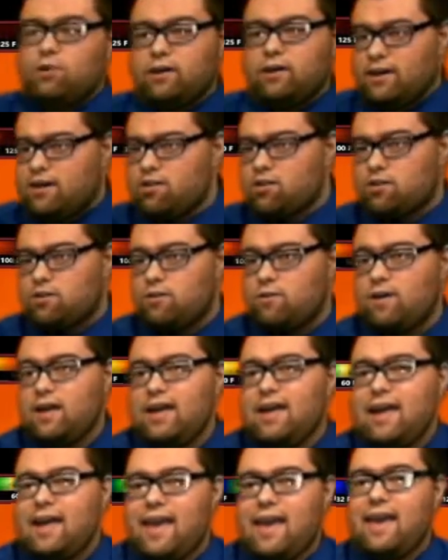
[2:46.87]
will issue
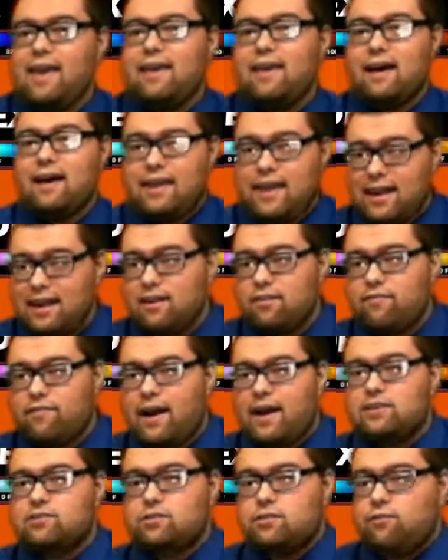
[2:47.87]
a heat
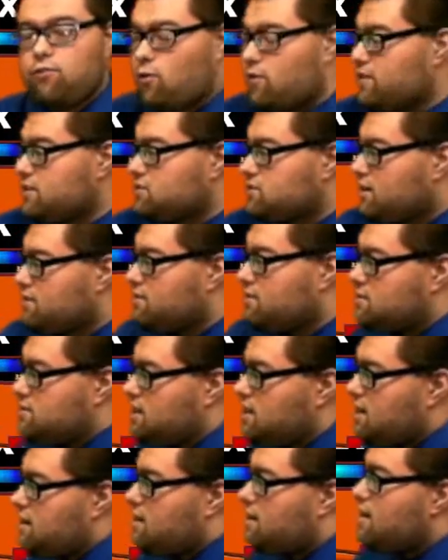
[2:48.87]
advisory for the southern
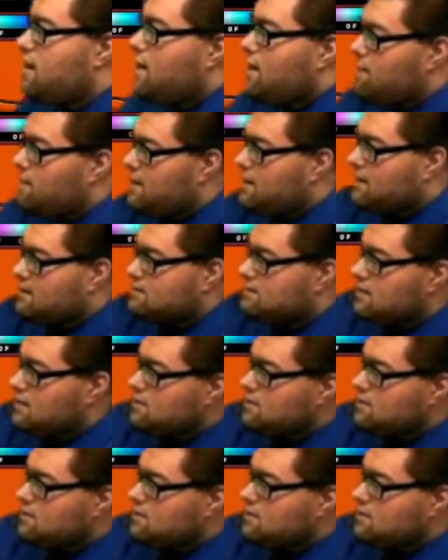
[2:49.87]
tier, because